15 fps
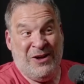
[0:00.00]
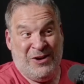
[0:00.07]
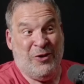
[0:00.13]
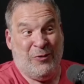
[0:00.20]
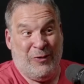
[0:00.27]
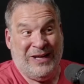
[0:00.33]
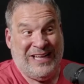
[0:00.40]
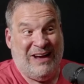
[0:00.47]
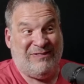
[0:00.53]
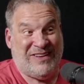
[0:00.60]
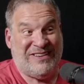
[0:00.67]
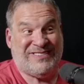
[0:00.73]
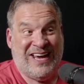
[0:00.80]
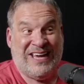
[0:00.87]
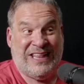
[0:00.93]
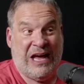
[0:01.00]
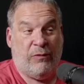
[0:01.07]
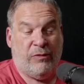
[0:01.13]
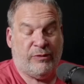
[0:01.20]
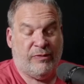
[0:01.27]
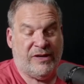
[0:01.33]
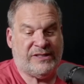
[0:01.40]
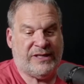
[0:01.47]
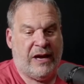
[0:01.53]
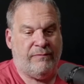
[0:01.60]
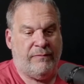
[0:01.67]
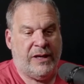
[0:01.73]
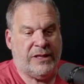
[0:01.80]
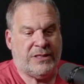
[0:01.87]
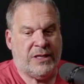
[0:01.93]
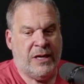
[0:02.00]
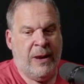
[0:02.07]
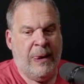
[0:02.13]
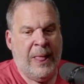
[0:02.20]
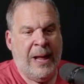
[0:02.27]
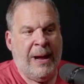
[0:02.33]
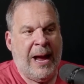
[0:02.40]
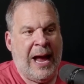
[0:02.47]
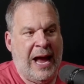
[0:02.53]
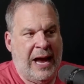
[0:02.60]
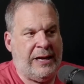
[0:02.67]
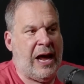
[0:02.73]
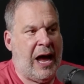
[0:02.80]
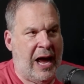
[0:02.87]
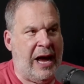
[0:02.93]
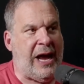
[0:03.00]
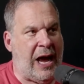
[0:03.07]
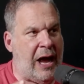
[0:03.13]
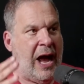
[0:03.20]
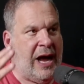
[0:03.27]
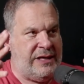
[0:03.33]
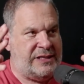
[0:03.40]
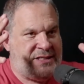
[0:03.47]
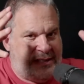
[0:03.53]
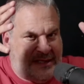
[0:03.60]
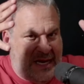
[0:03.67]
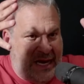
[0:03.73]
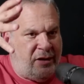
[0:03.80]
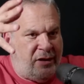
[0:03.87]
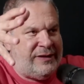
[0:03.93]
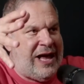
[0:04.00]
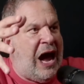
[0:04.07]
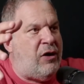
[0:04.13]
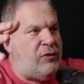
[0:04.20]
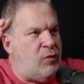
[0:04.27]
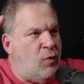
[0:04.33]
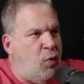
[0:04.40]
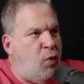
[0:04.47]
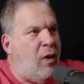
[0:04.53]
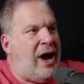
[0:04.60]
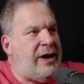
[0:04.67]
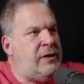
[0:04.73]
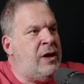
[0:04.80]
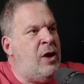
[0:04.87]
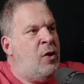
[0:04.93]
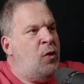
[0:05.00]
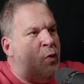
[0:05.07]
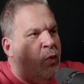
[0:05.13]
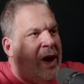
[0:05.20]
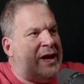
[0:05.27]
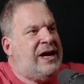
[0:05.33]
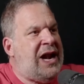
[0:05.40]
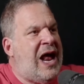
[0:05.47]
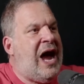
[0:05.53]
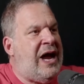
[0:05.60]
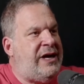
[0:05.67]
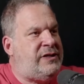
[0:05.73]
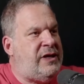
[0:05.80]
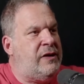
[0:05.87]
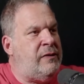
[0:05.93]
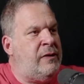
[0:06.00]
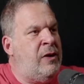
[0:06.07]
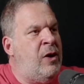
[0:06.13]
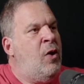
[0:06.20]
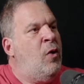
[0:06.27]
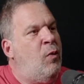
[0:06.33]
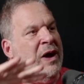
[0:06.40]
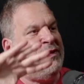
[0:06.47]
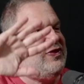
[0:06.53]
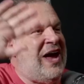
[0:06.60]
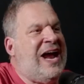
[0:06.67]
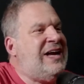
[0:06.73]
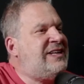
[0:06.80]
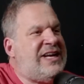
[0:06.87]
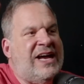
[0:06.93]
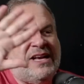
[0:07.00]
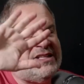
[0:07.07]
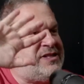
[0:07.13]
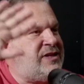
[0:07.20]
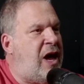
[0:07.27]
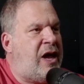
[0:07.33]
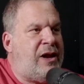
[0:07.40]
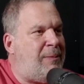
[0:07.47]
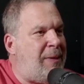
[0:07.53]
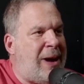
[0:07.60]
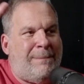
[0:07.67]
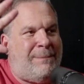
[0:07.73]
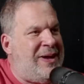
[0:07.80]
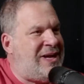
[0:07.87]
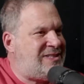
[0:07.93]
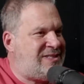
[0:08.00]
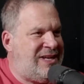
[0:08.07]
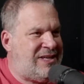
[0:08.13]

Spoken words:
You really have to say that with resentments. And I singled out, what did I do? What they did is none of my business.